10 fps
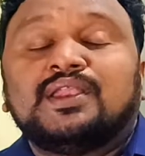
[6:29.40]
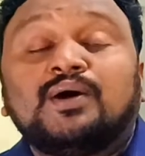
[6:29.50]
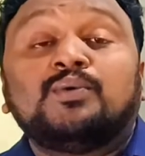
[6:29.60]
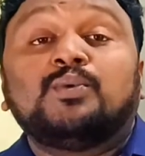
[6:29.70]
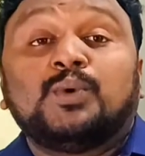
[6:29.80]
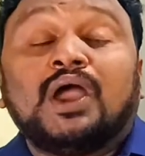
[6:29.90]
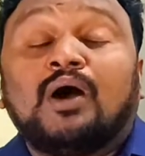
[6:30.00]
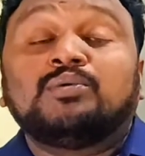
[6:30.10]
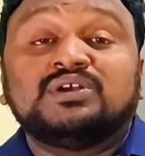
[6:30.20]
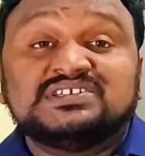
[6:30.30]
now we
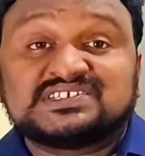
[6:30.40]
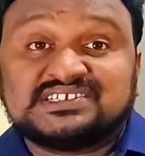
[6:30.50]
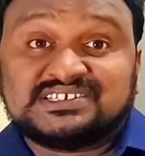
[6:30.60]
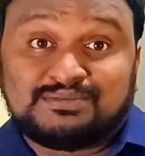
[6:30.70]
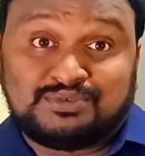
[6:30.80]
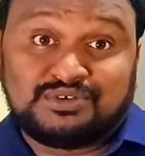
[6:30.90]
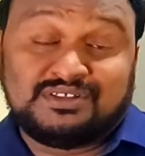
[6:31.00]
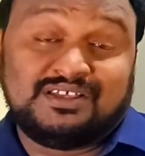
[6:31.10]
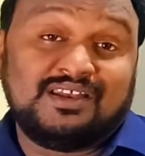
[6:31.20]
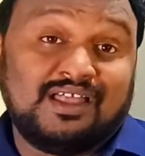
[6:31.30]
have to discuss about
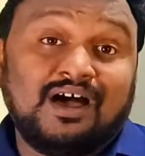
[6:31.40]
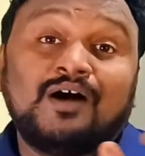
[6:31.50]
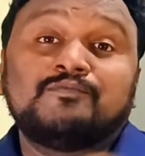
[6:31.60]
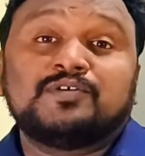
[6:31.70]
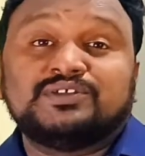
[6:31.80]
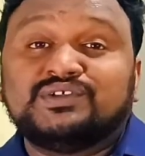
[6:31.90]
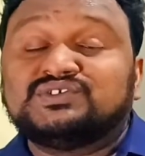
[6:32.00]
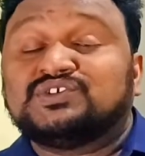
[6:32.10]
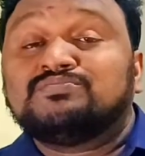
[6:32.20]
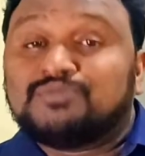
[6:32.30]
the law of
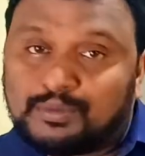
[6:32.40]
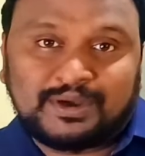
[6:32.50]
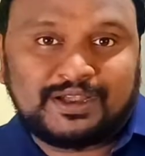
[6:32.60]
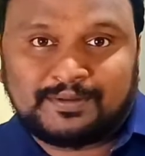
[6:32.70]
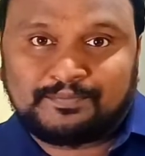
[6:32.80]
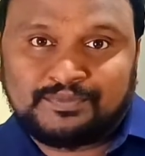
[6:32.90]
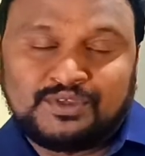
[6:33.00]
conservation of momentum.